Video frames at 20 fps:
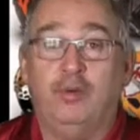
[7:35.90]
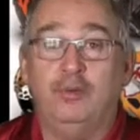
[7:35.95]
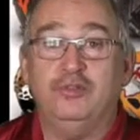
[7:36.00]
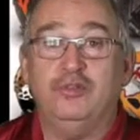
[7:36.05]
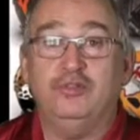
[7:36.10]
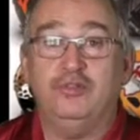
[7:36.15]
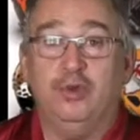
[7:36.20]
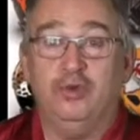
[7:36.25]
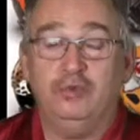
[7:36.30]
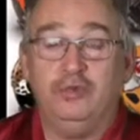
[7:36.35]

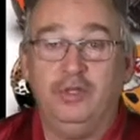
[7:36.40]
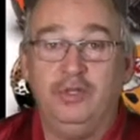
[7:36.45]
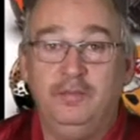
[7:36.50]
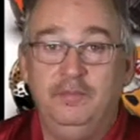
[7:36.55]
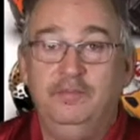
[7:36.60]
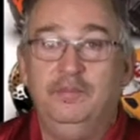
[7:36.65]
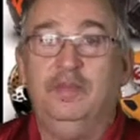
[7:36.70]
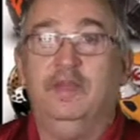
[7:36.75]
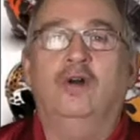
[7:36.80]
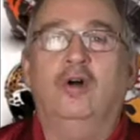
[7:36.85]
purposes only.
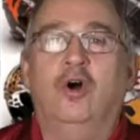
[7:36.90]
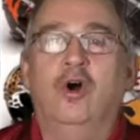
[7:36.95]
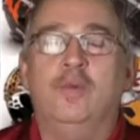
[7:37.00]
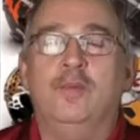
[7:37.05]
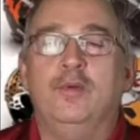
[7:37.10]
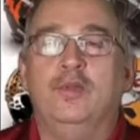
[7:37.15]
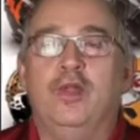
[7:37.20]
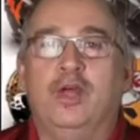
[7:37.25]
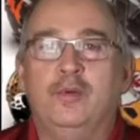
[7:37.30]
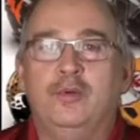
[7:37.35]
Hope
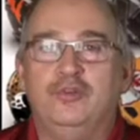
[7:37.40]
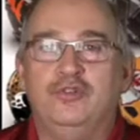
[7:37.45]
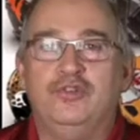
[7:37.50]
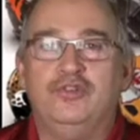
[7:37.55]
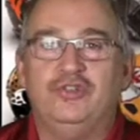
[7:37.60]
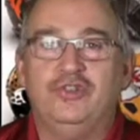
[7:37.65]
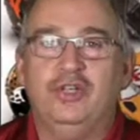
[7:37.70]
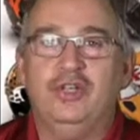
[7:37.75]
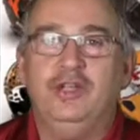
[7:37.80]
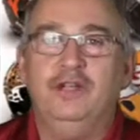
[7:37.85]
you like what you
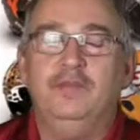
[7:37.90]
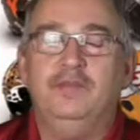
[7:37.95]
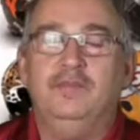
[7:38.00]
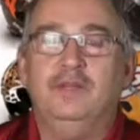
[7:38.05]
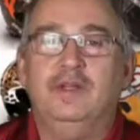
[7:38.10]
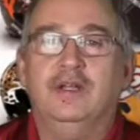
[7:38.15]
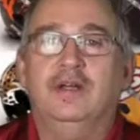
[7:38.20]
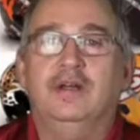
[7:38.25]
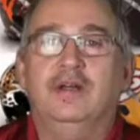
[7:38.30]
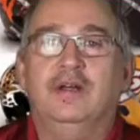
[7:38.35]
see.
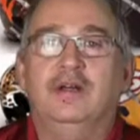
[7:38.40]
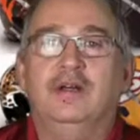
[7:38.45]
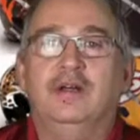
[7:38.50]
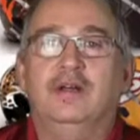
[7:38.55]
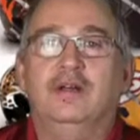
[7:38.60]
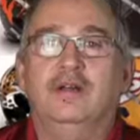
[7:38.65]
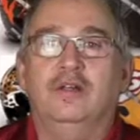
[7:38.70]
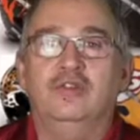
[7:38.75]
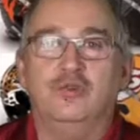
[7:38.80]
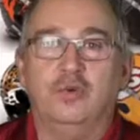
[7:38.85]

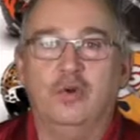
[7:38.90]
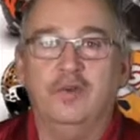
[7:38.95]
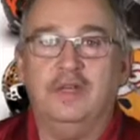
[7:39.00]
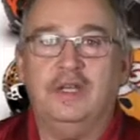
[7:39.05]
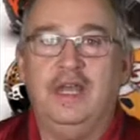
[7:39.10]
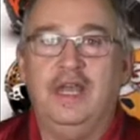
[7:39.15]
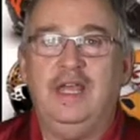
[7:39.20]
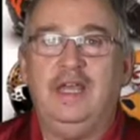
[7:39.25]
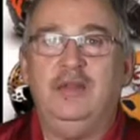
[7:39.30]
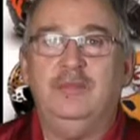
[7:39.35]
Enjoy the
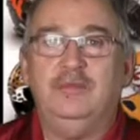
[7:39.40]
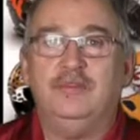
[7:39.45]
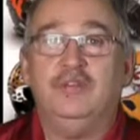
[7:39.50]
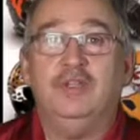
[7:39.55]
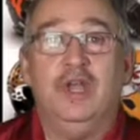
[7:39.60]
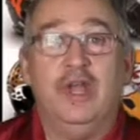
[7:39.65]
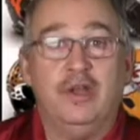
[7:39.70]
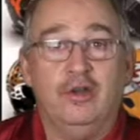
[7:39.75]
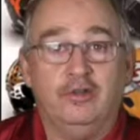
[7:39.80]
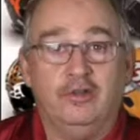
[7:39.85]
games.
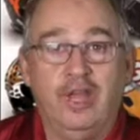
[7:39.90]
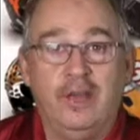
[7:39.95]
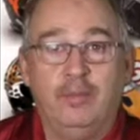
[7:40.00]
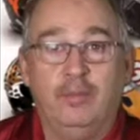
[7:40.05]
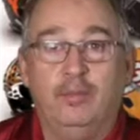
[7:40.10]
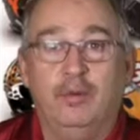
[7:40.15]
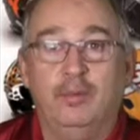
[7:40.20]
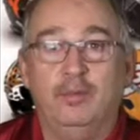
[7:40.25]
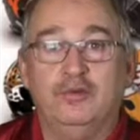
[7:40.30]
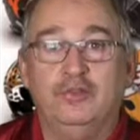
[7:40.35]

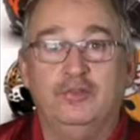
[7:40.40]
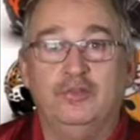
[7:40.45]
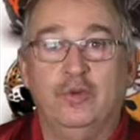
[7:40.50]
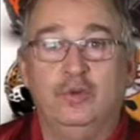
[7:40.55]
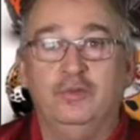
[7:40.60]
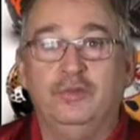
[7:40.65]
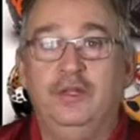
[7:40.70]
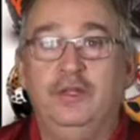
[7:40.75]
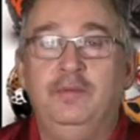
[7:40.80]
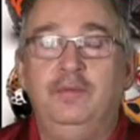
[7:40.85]
Entertainment purposes
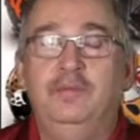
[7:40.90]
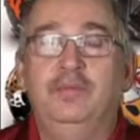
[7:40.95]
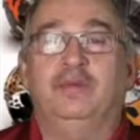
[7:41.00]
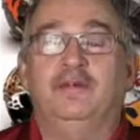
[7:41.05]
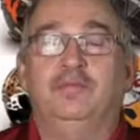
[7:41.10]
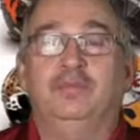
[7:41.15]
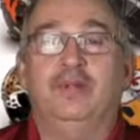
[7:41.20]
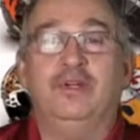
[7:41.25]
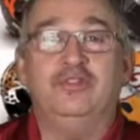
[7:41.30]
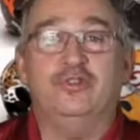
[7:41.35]
only.
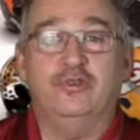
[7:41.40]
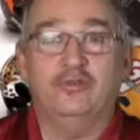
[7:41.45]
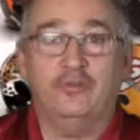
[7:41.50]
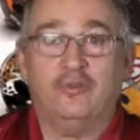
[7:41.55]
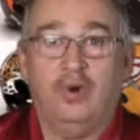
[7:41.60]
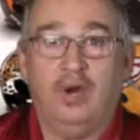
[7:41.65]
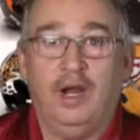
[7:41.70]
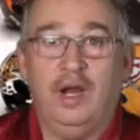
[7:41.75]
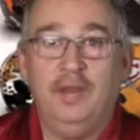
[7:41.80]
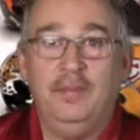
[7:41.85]
Please
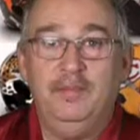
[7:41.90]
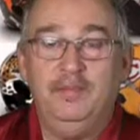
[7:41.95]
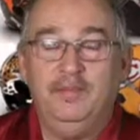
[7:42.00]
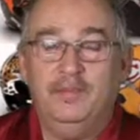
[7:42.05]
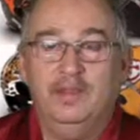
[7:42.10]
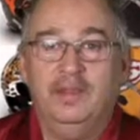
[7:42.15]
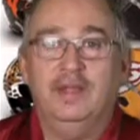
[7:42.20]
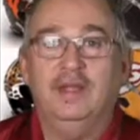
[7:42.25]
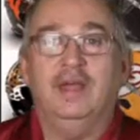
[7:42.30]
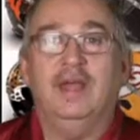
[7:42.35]
subscribe,
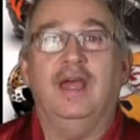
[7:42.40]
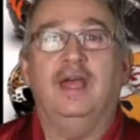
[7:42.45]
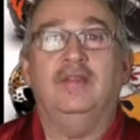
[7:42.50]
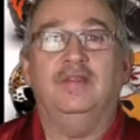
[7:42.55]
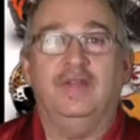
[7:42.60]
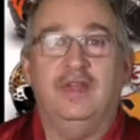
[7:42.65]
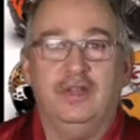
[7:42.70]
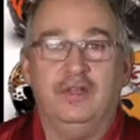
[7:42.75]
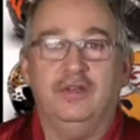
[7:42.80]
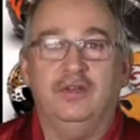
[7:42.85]
and
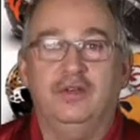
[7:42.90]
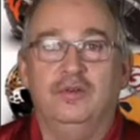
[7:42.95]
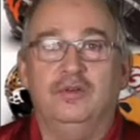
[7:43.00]
thank